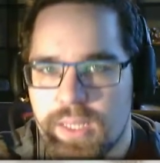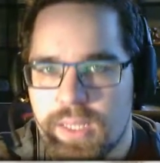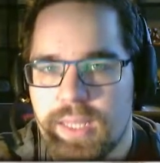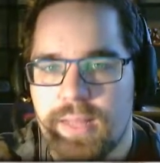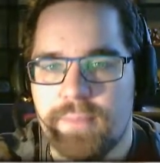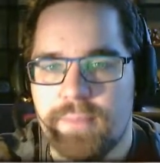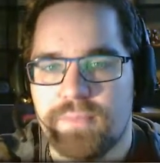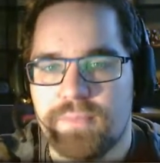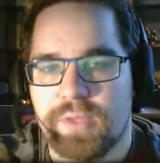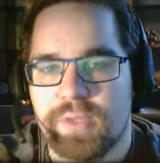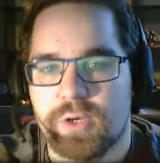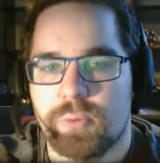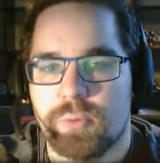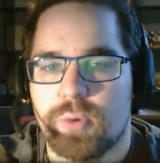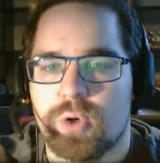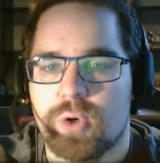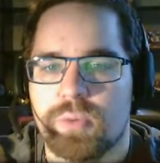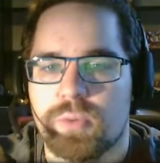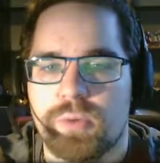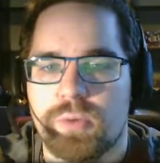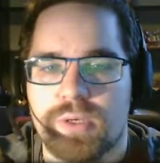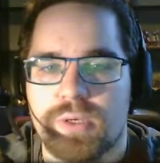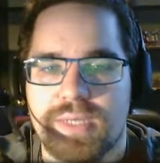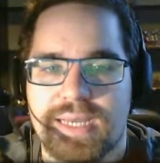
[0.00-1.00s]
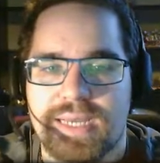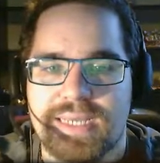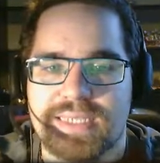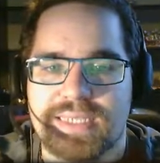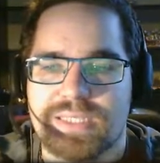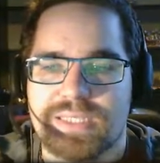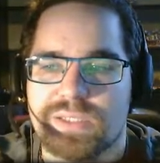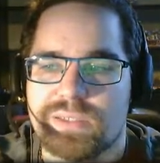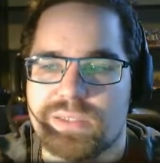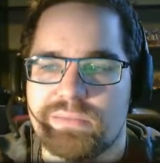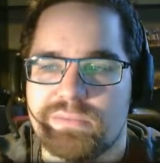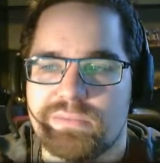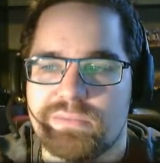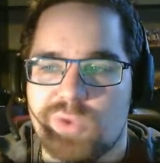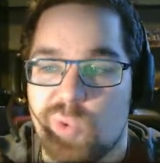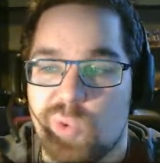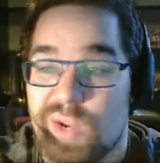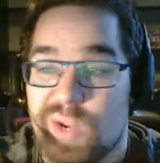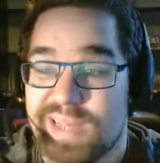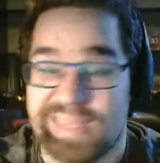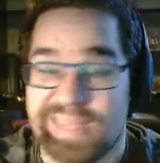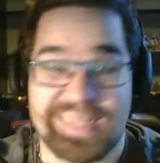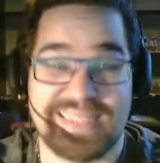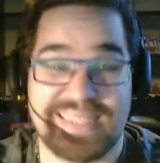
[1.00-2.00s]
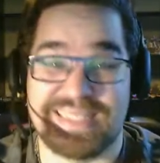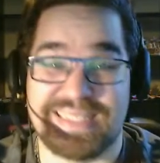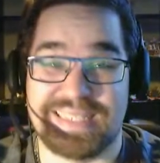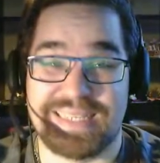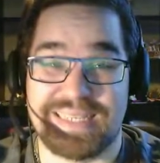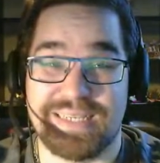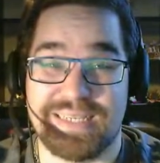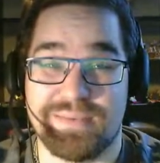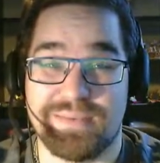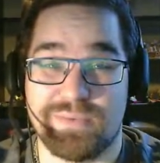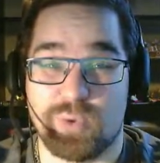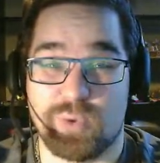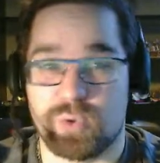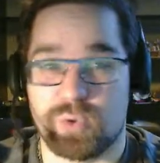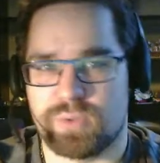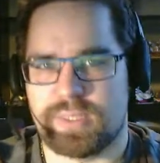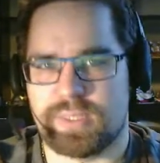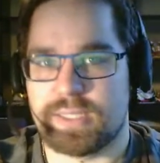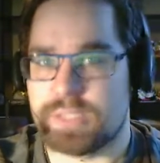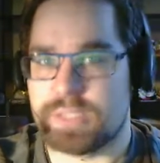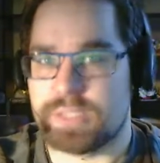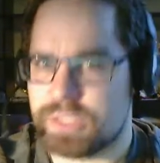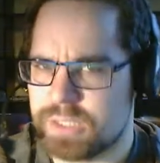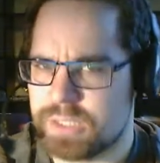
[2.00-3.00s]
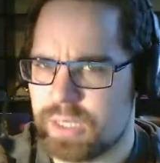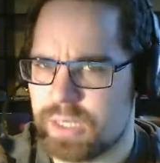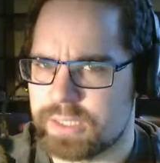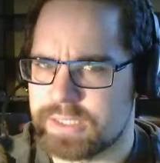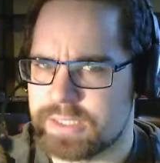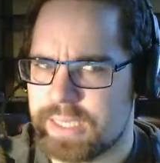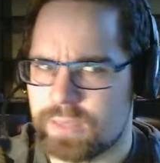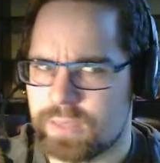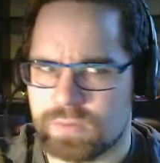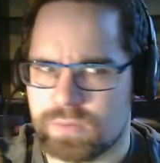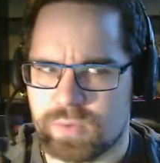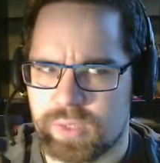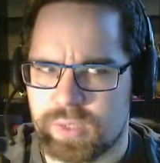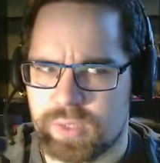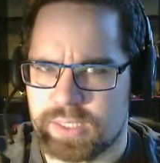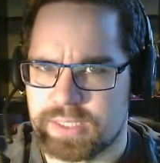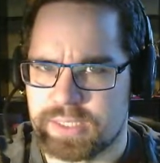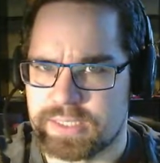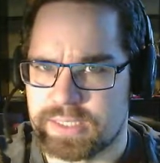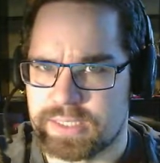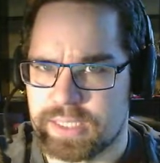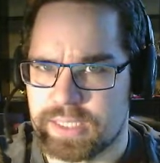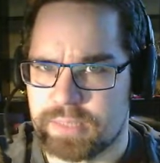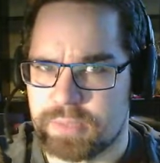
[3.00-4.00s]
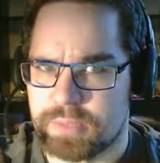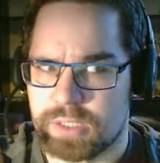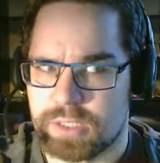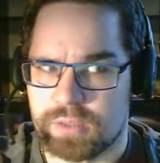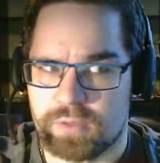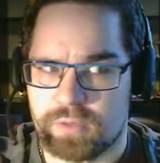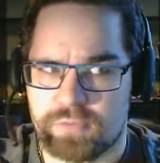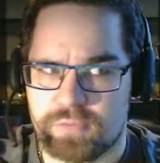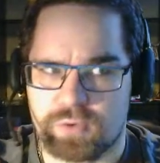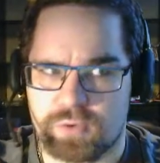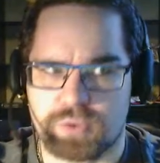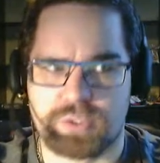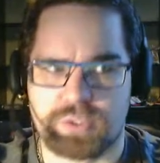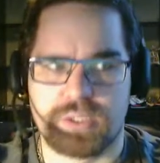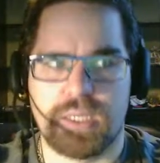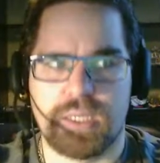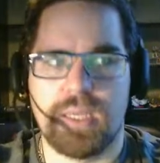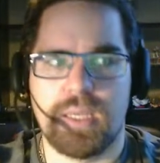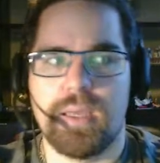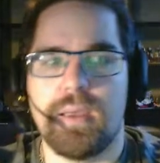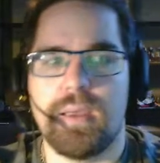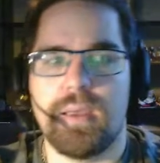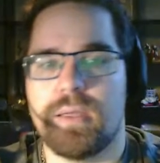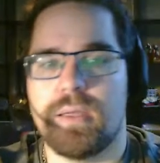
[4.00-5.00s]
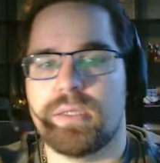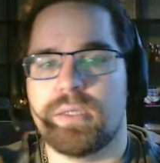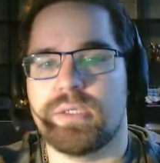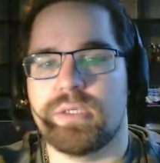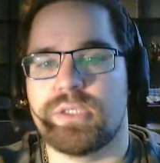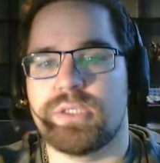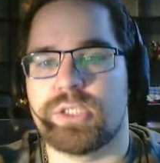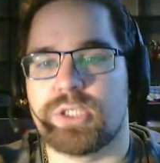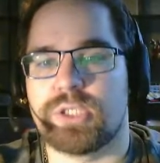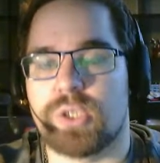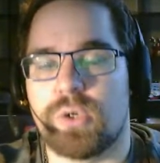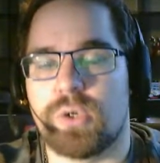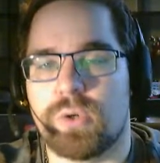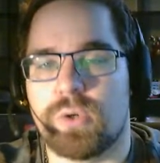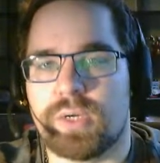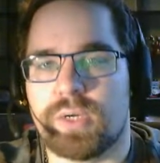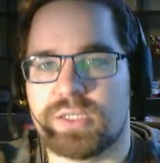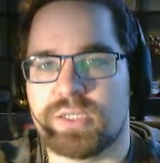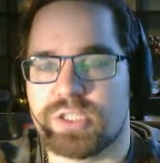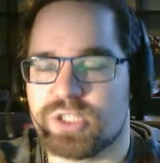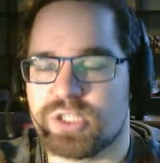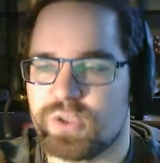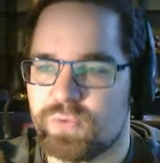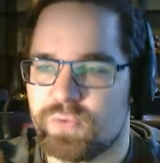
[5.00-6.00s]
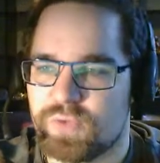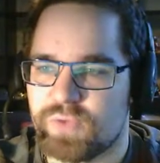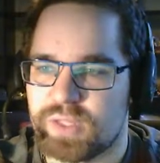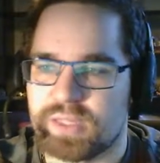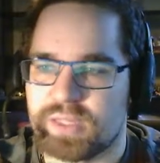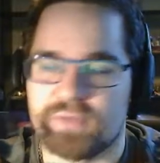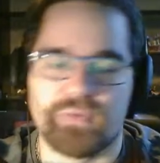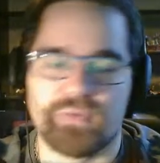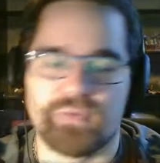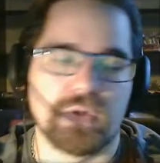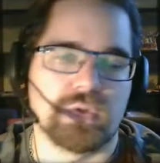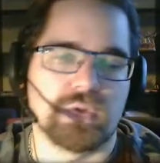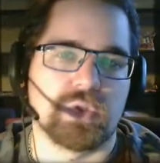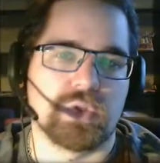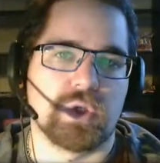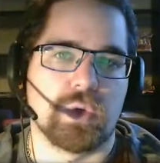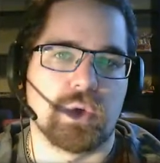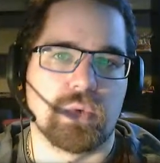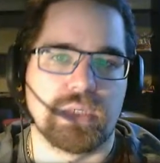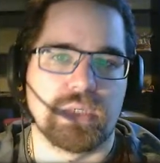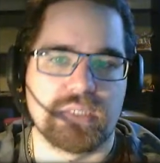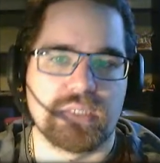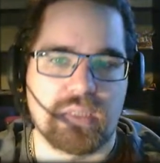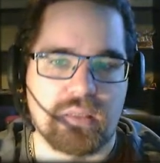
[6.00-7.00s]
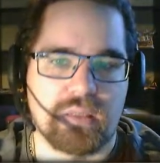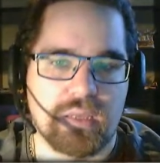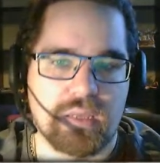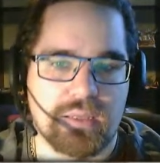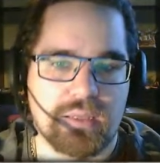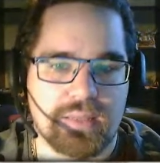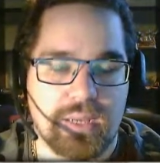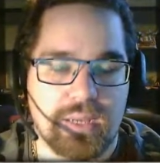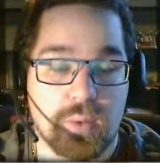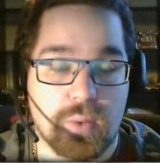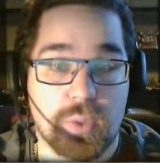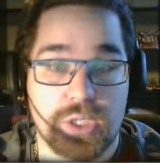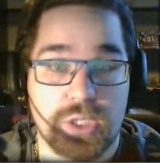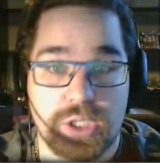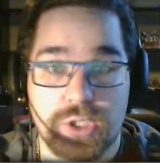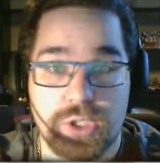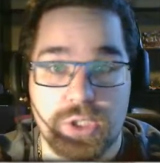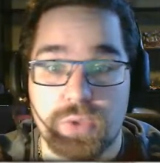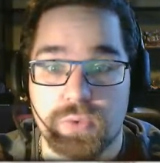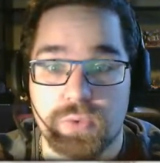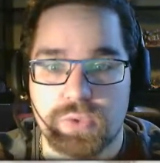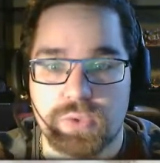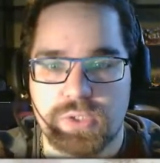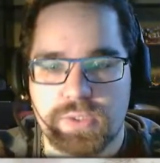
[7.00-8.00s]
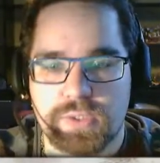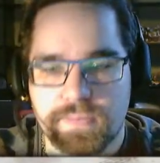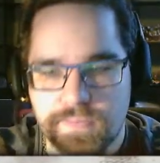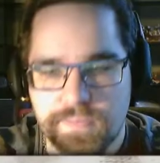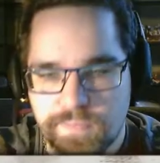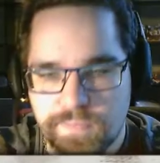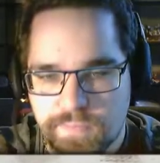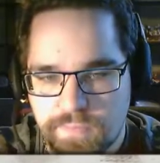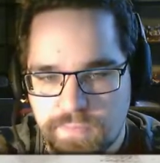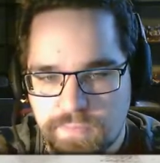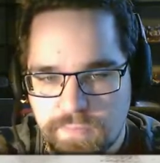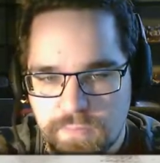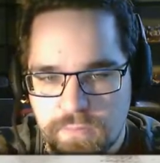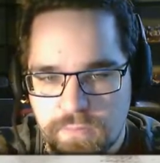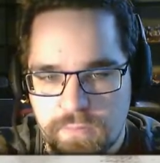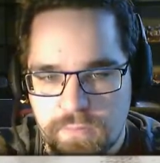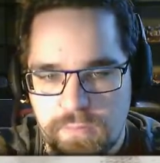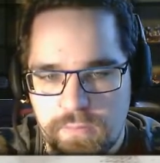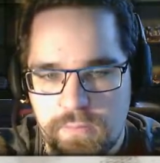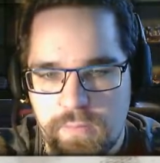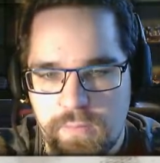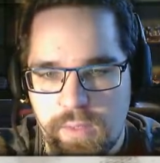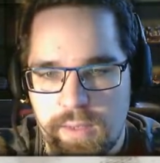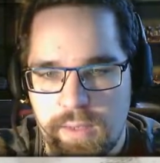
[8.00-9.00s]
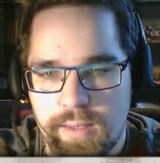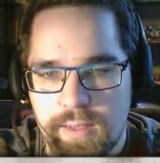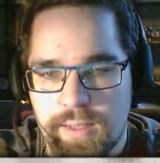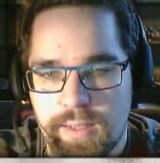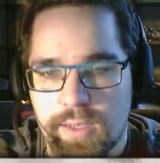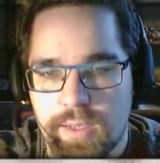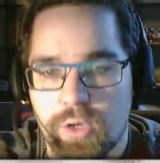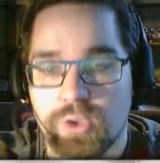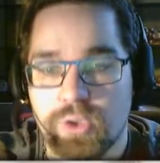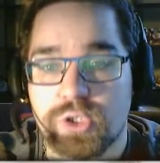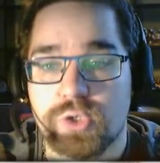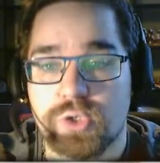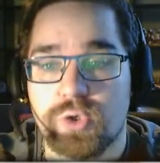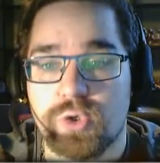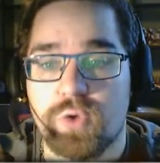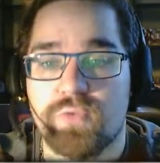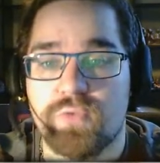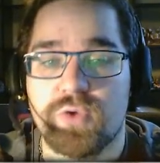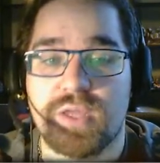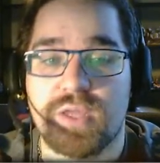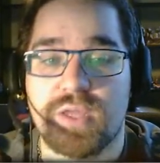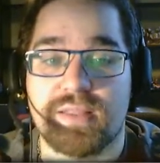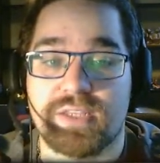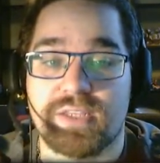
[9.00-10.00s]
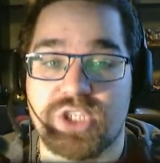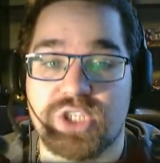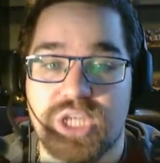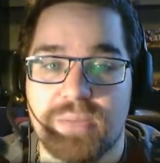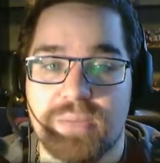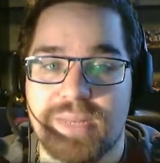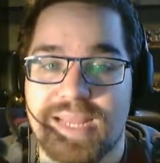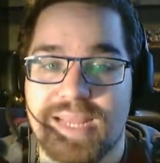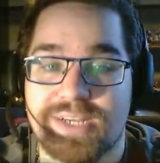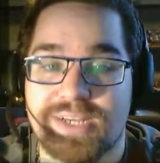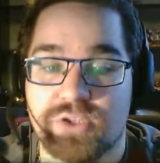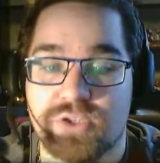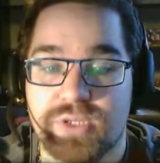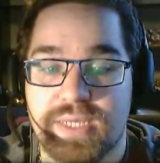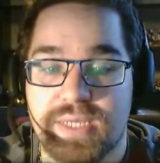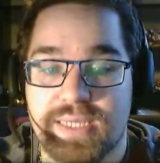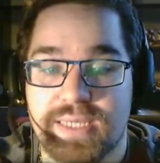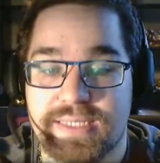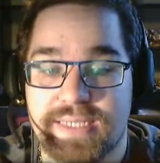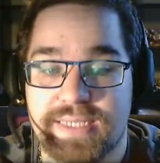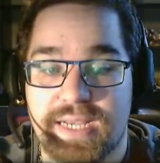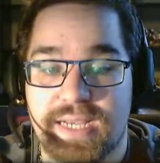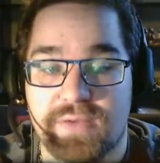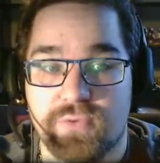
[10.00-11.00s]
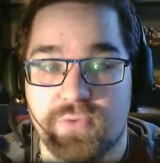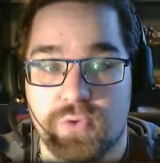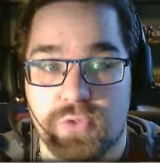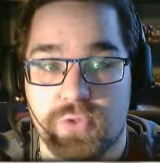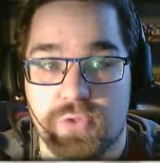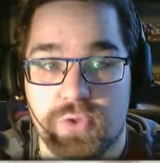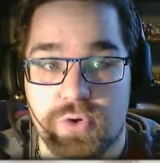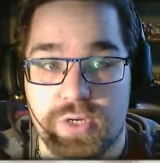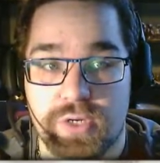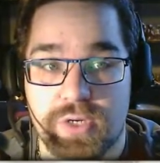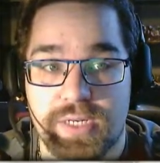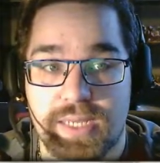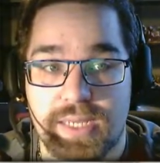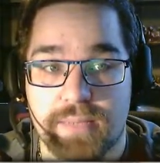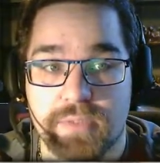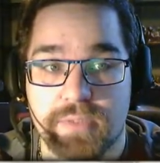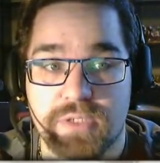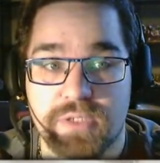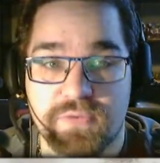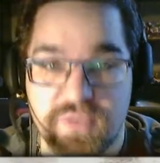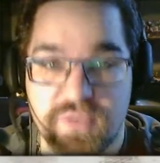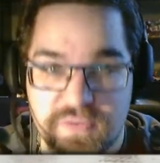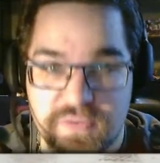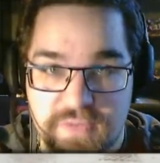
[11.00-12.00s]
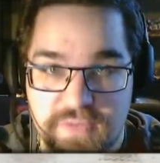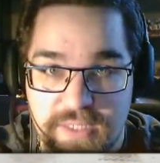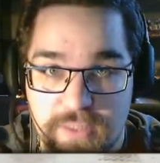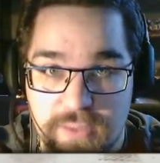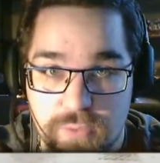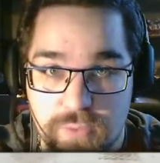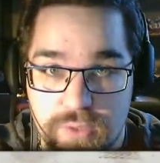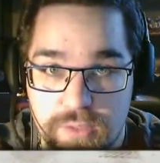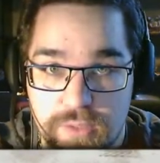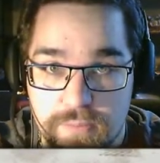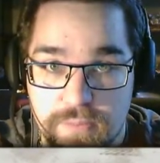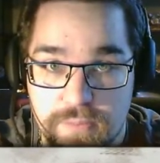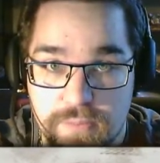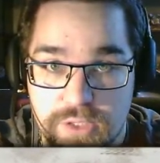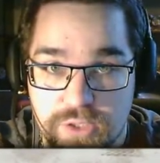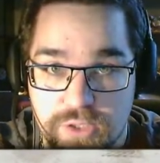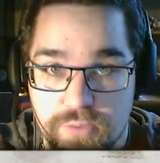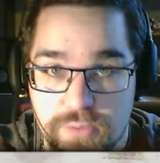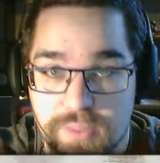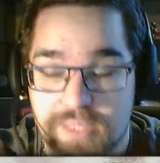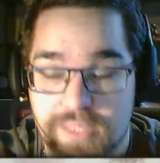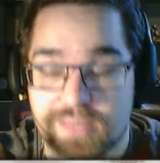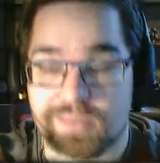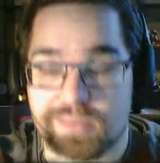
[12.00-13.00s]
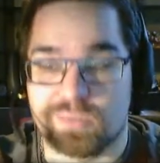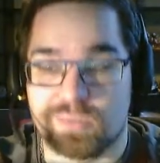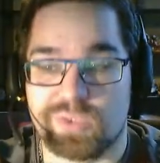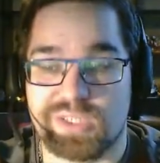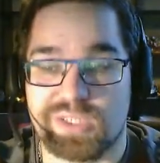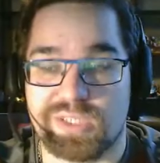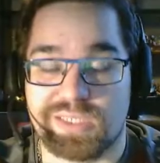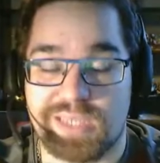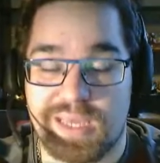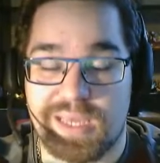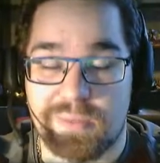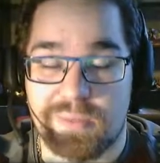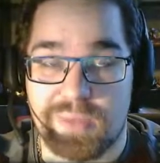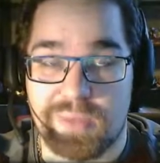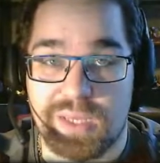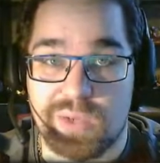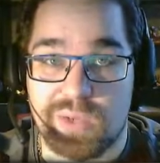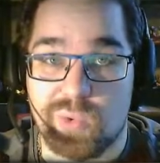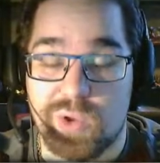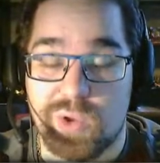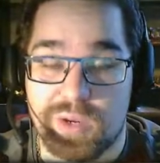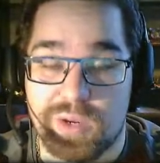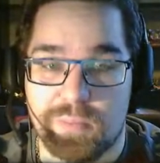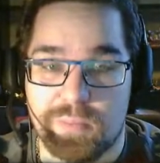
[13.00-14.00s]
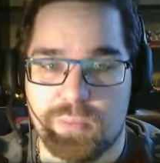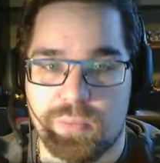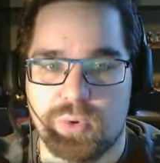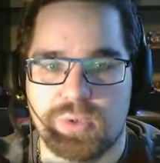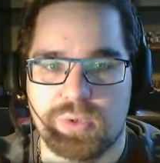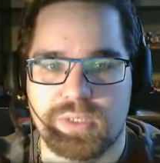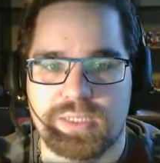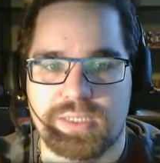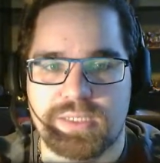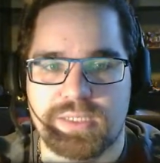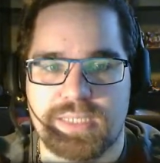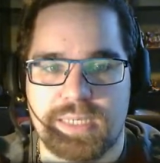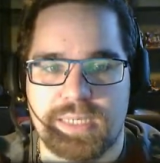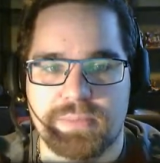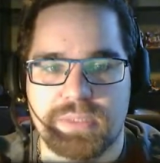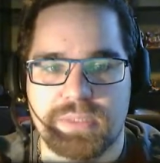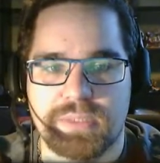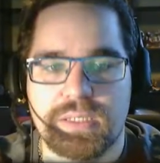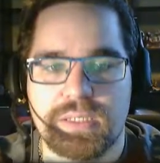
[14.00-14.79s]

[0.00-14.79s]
and your Pokemon dies quite easily, or gets knocked out quite easily, I mean, of course. So I just don't feel like Floatstone is the thing that I want to use. Also, don't forget that Shaman actually can attack for 30 damage, 50 with a Muscle Band, which can be quite important at times.